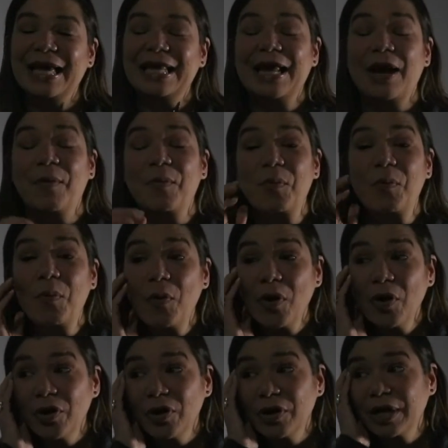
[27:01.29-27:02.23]
And at
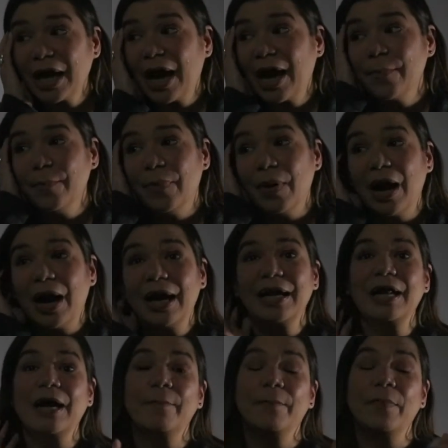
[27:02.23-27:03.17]
work I
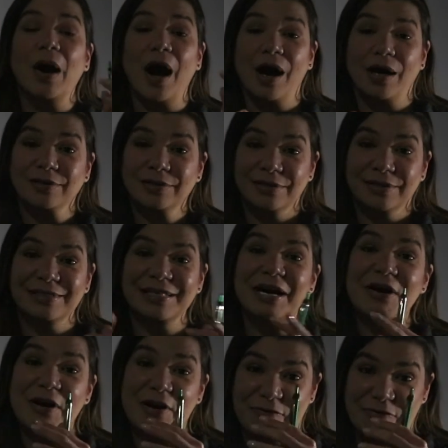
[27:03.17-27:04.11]
bought a box
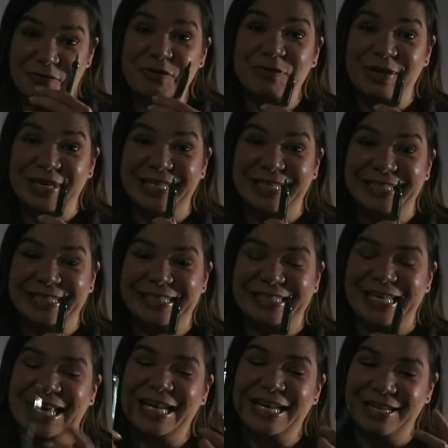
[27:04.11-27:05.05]
of
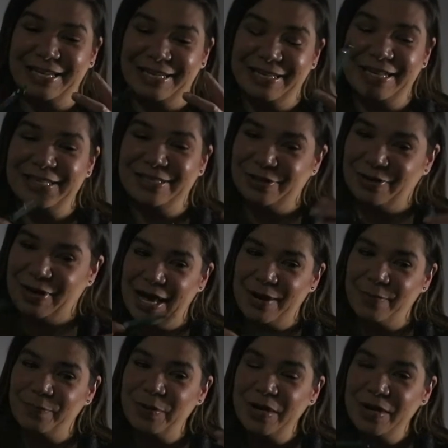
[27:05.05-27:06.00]
greens, and, and
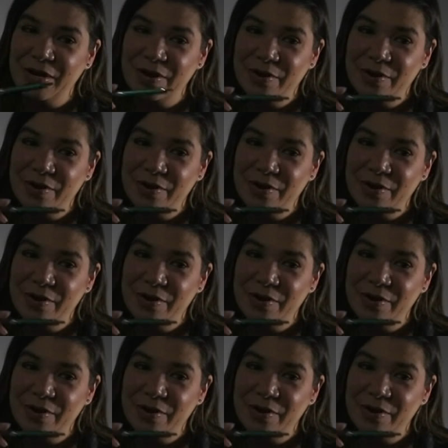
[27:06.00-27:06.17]
had